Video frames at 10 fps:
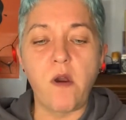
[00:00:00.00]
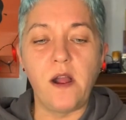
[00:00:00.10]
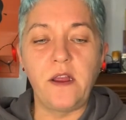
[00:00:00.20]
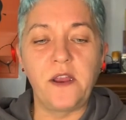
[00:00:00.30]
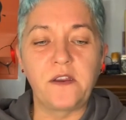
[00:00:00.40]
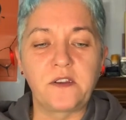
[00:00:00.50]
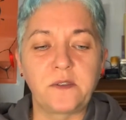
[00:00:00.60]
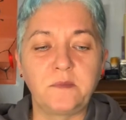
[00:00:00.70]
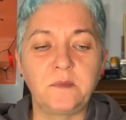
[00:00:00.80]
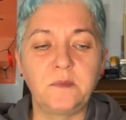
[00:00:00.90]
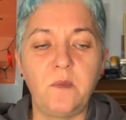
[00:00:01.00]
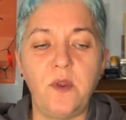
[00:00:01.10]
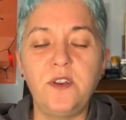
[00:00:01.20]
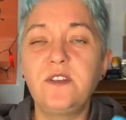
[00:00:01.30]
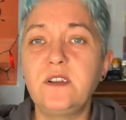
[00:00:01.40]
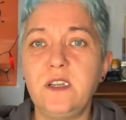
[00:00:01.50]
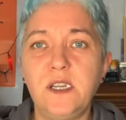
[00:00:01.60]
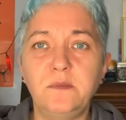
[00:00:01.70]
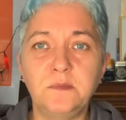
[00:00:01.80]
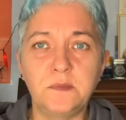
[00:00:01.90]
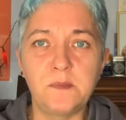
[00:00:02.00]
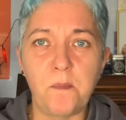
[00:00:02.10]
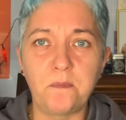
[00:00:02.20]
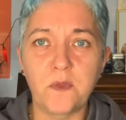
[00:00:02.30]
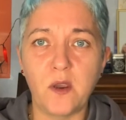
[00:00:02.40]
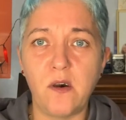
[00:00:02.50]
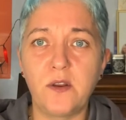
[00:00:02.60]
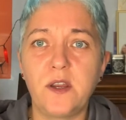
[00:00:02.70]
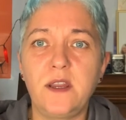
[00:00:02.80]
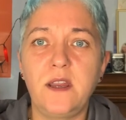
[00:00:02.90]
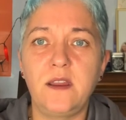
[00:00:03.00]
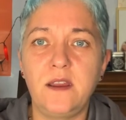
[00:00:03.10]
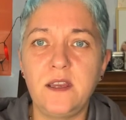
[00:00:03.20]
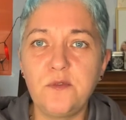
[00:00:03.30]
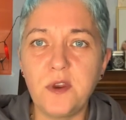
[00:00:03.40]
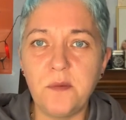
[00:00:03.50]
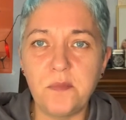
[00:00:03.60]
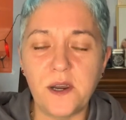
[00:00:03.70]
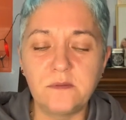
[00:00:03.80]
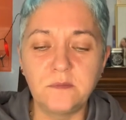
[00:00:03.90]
and easily hotter than any Reaper.